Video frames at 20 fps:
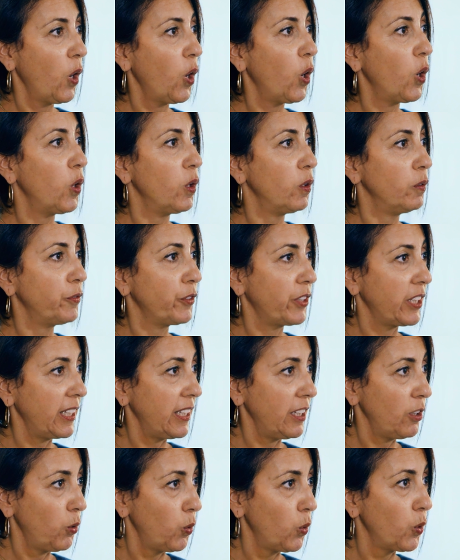of
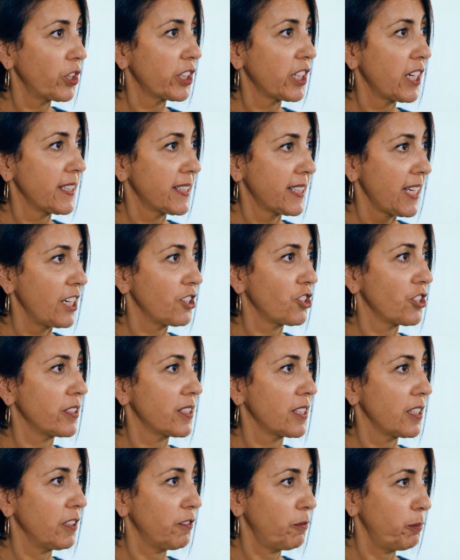the
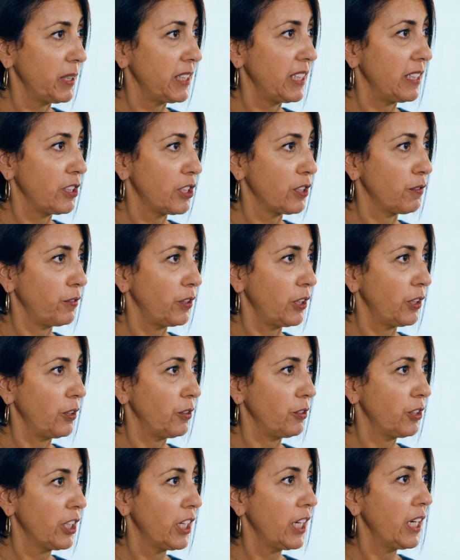organisations that have been
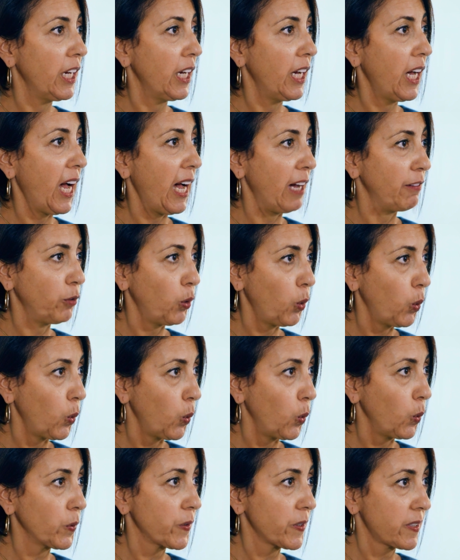interviewed have
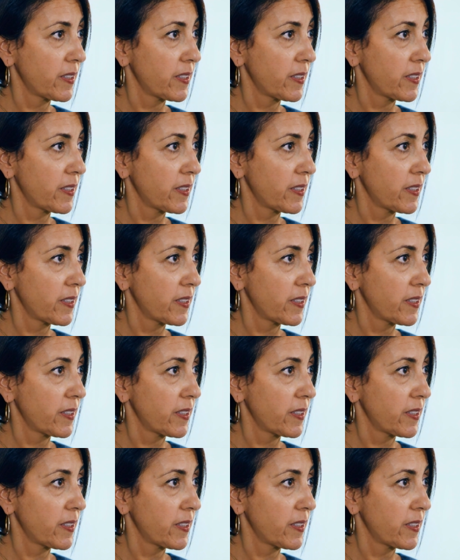all